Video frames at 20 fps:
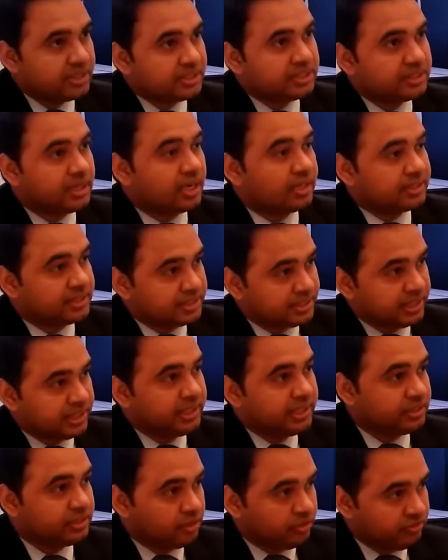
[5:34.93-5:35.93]
we'll start
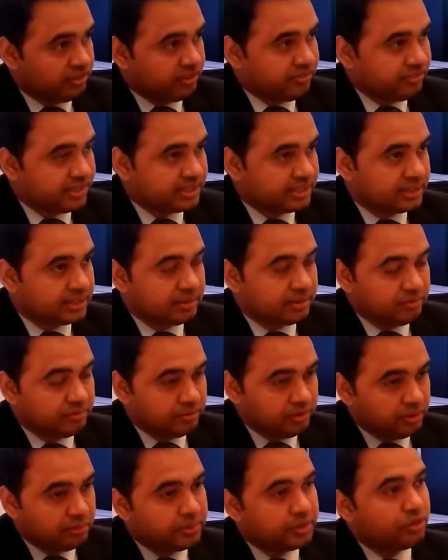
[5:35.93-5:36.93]
series of events.
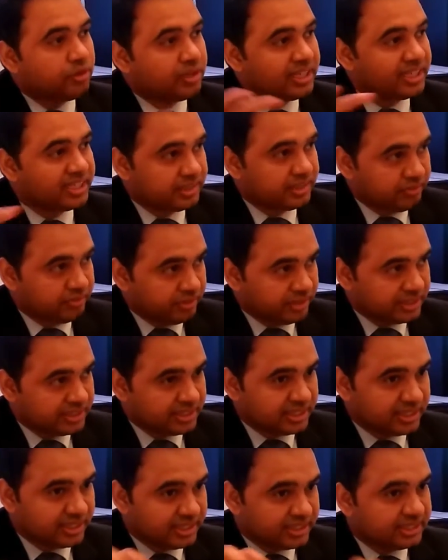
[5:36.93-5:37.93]
We'll be doing it different
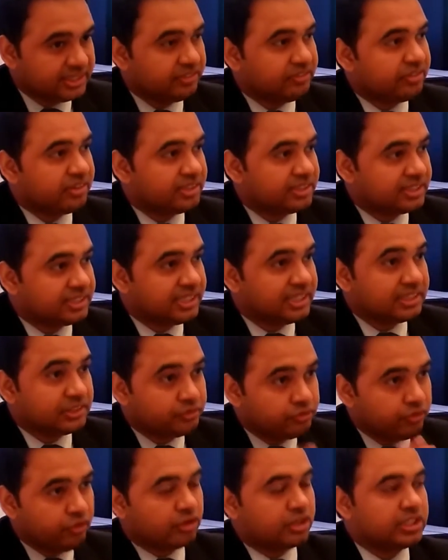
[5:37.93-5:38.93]
cities, different
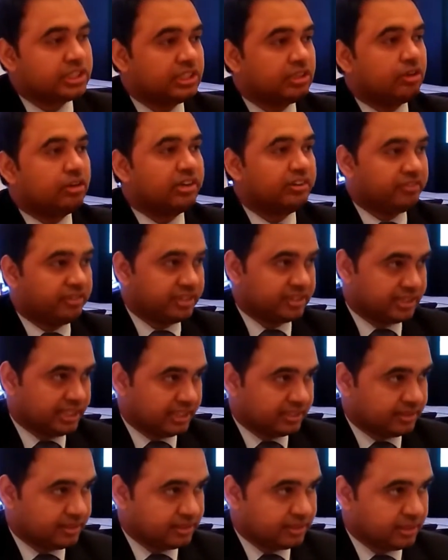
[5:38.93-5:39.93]
states, focusing on different
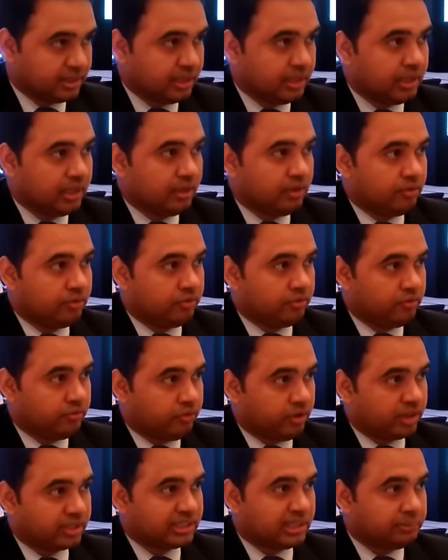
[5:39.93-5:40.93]
sectors.
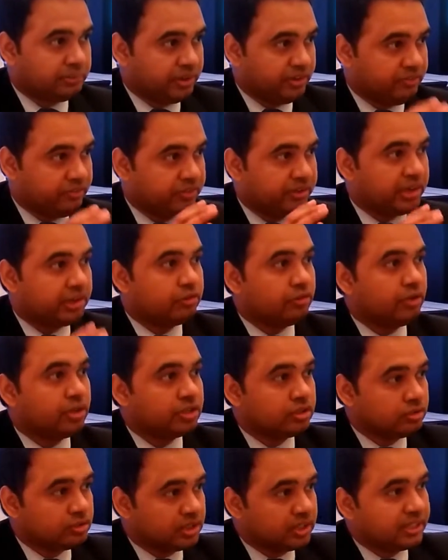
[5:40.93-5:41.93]
For example, if we are
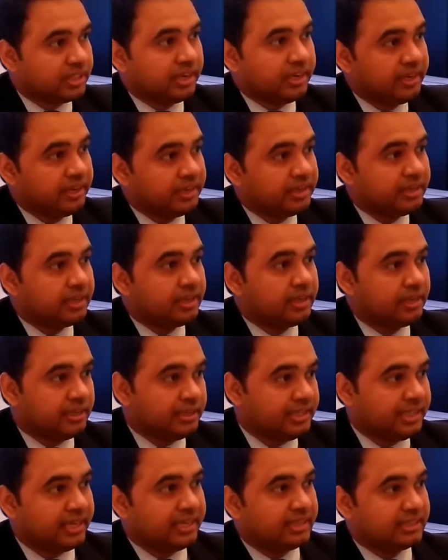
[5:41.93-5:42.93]
going to southern India,
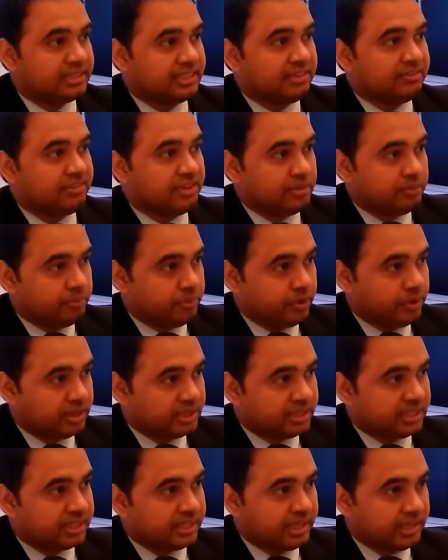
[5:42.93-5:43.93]
there are several
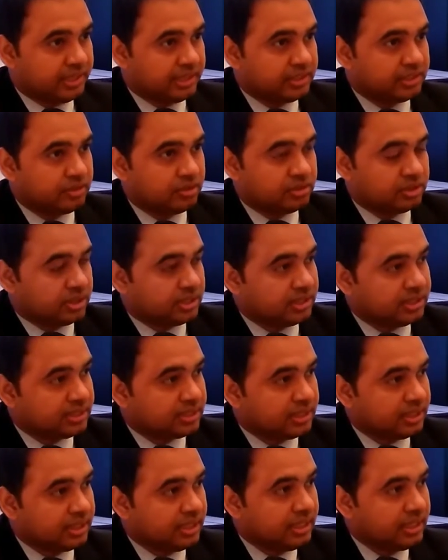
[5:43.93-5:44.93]
product categories or certain
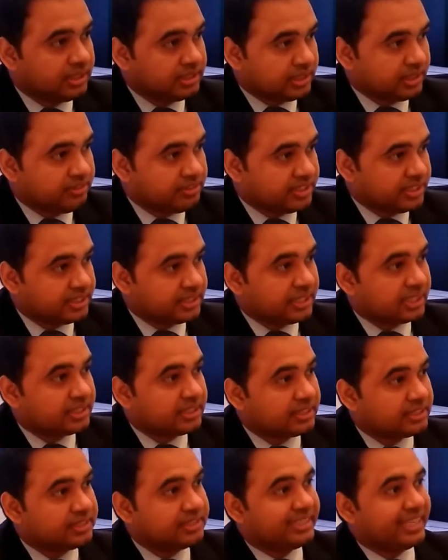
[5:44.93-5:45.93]
services
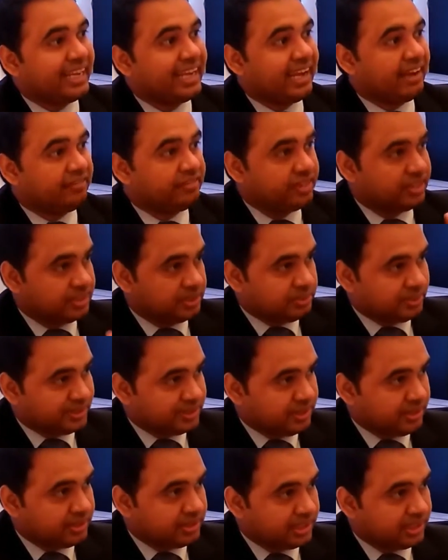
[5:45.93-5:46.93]
sectors. They have their
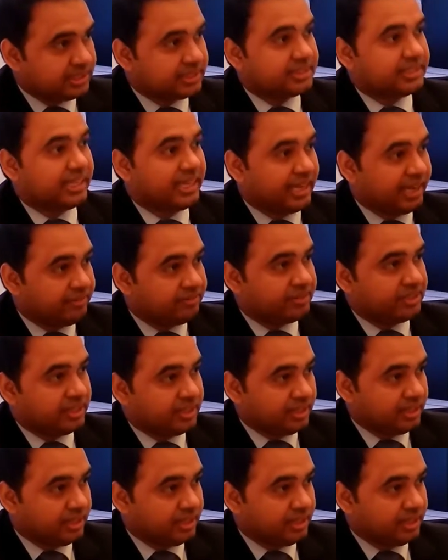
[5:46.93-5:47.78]
specialties. They have